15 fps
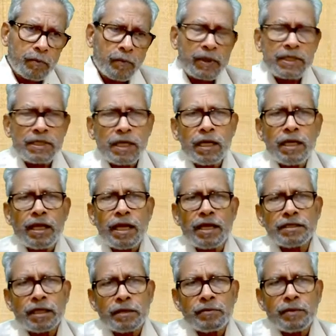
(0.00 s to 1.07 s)
Basically,
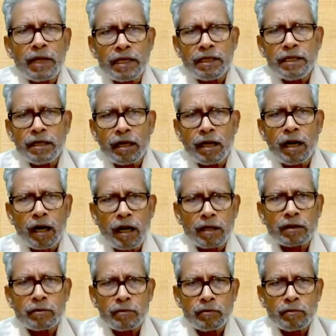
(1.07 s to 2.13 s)
HR planning
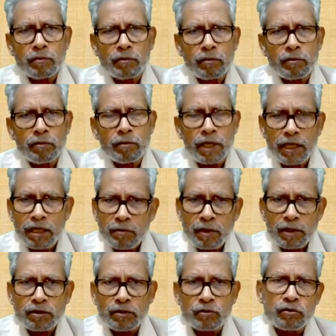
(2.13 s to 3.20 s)
are very
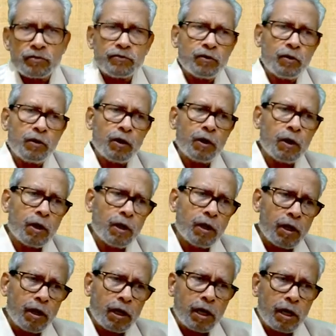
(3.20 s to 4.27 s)
much useful
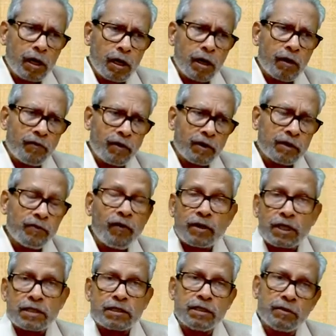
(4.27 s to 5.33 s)
for the
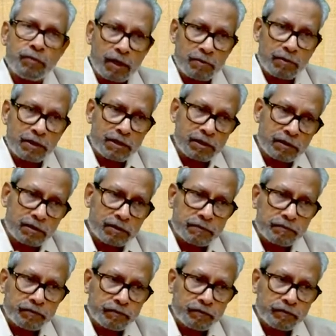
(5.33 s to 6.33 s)
forecasting purposes.